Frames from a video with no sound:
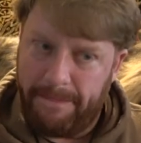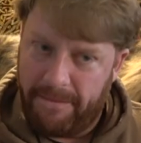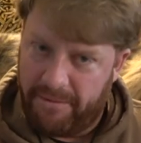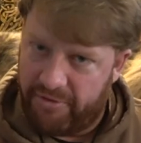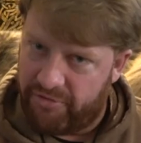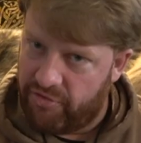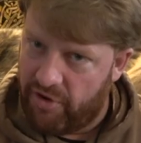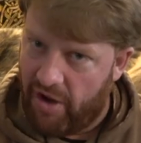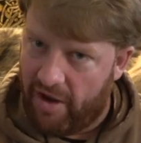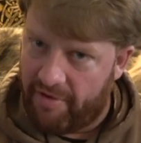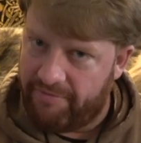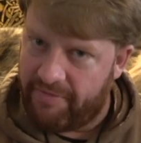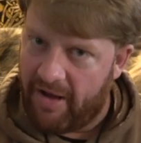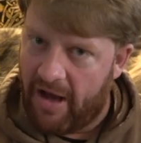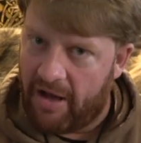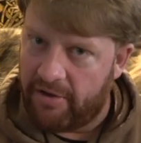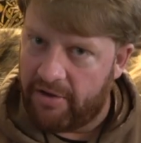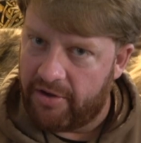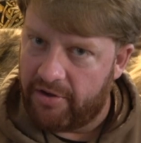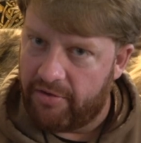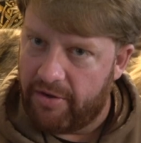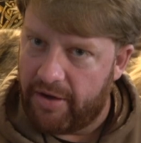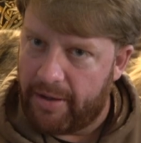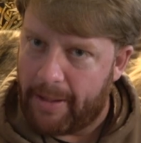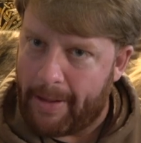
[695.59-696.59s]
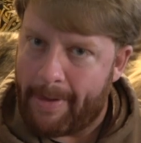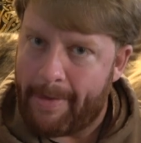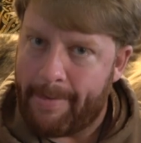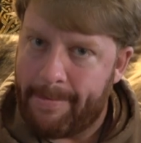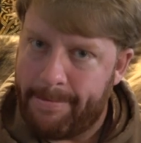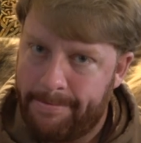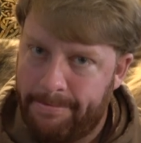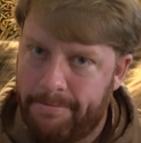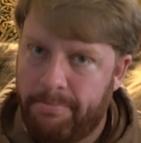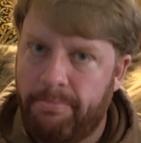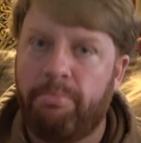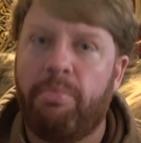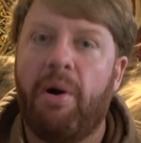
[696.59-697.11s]
It's not falconry,
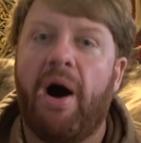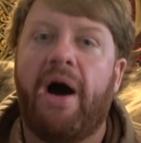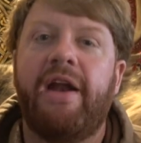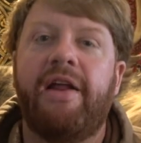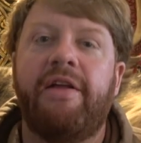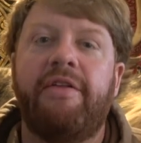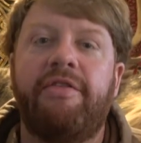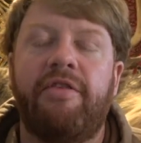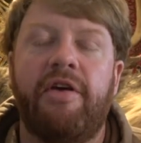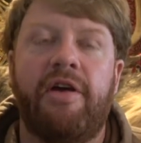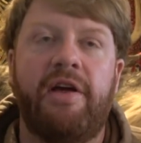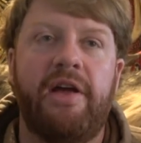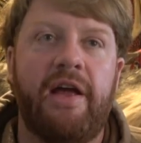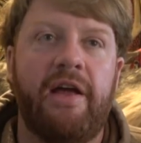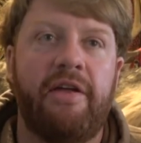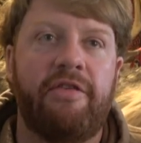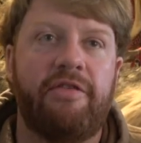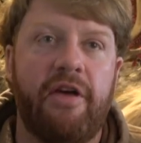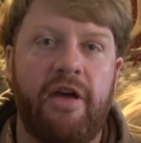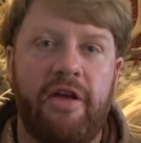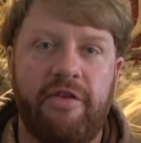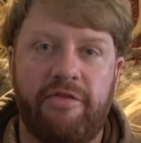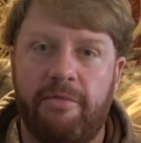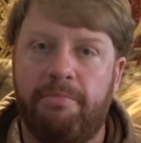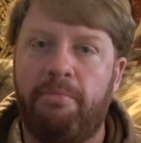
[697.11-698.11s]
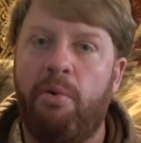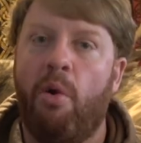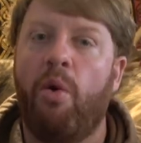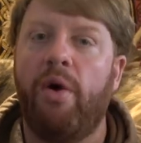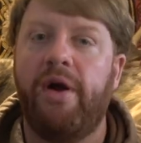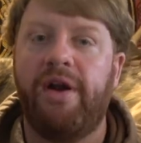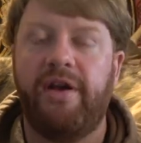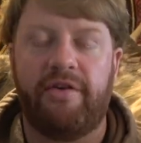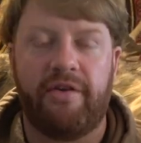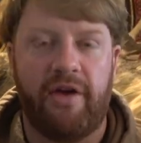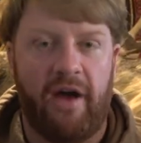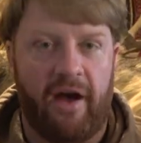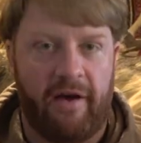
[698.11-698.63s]
but it's a it's a, it's a
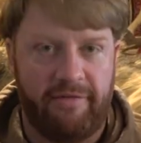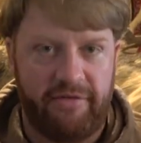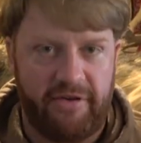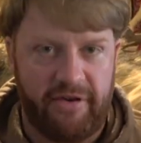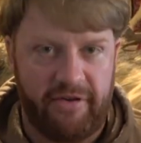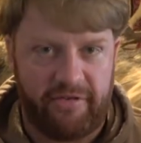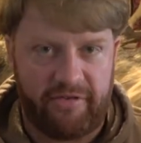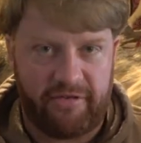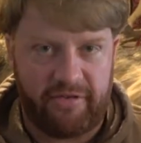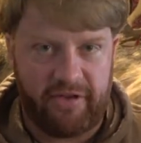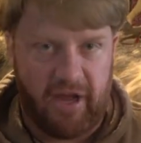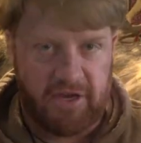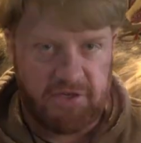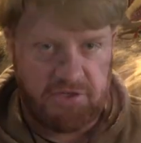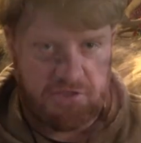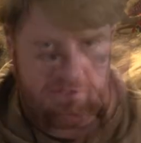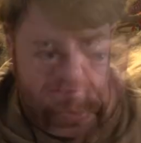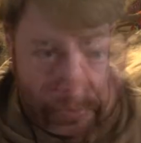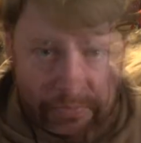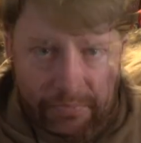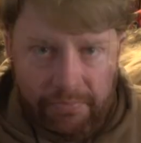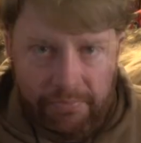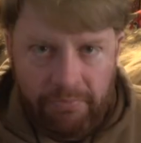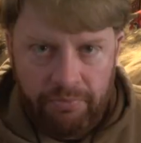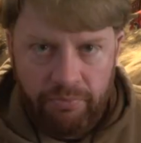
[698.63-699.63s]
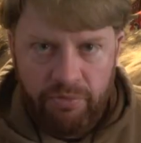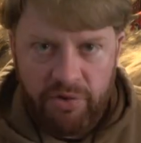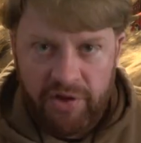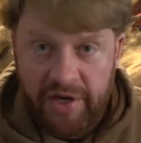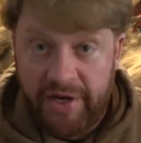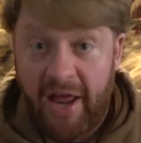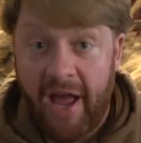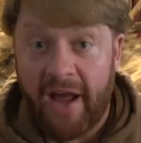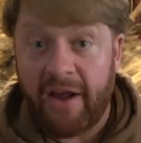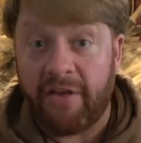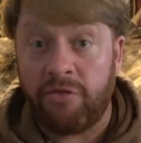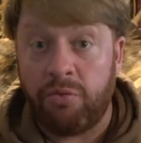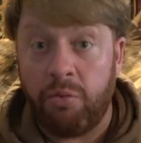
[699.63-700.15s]
point of discussion. The
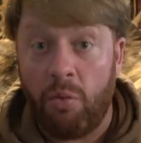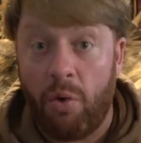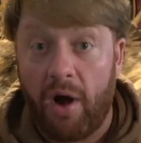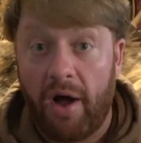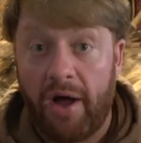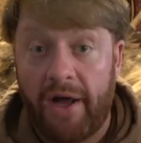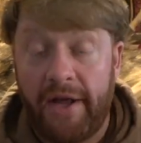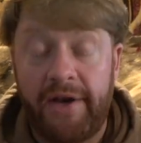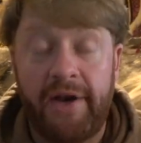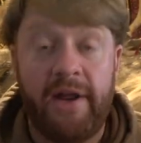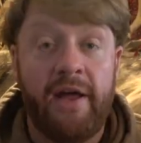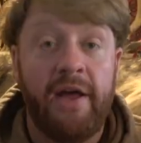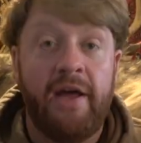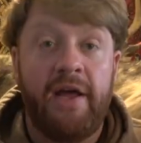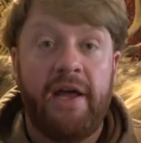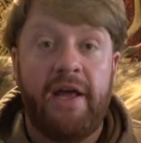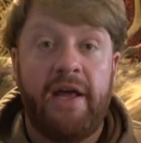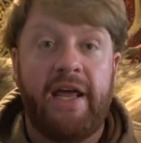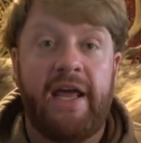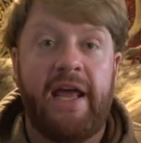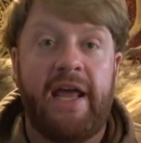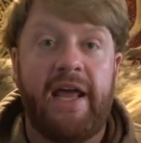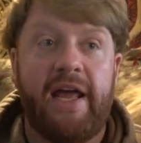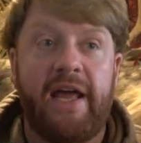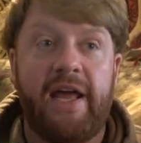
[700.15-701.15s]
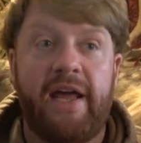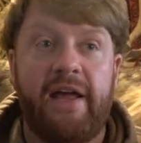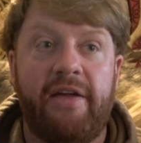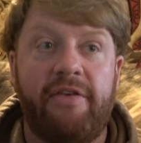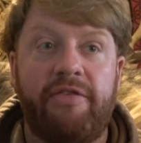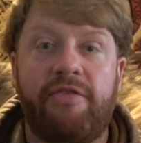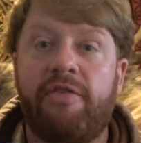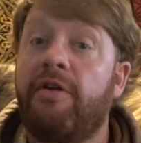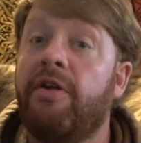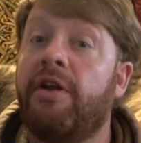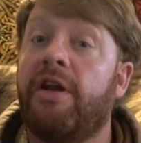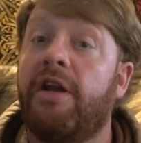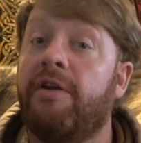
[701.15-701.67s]
next one
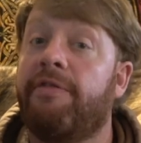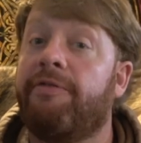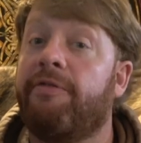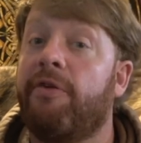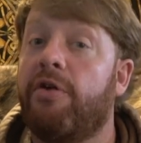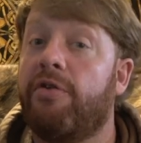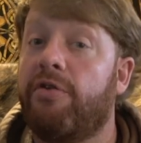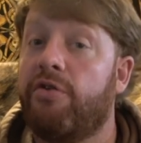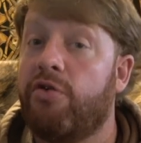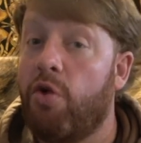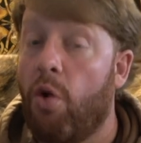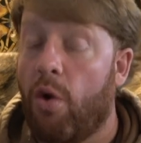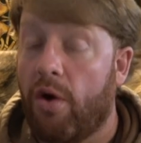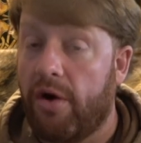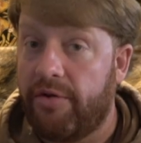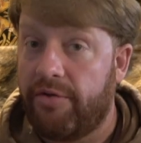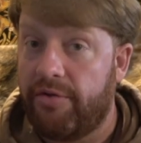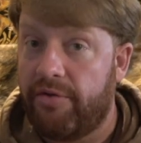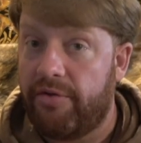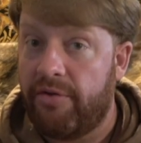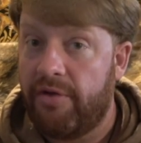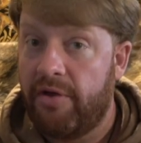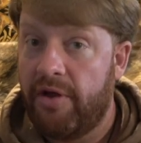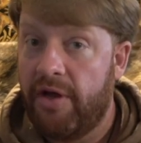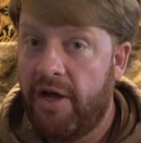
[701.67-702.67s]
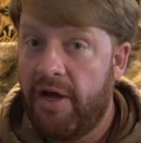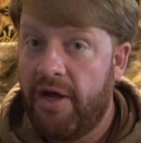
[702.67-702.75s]
is a little further north.